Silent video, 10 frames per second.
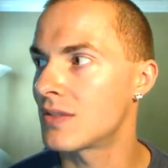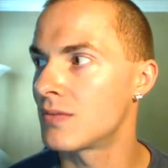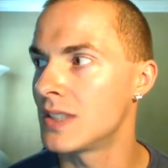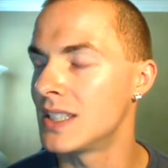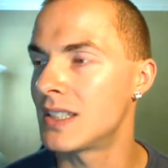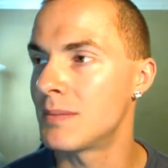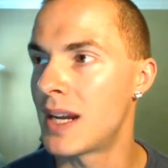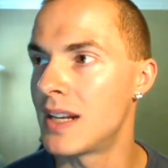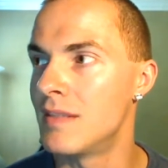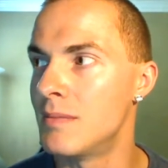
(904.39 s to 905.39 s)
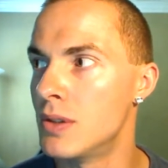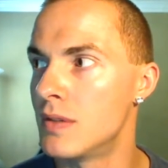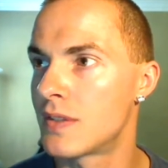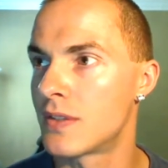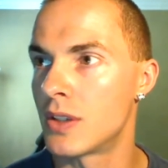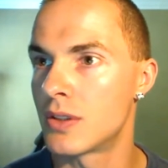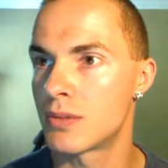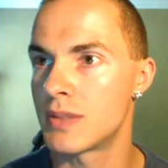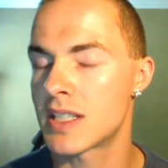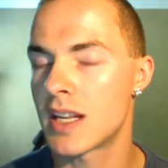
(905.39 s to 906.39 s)
really competitive moves for those
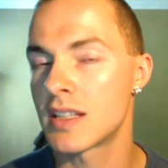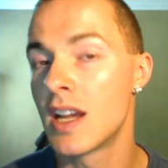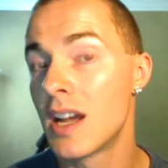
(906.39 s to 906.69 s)
3 slots.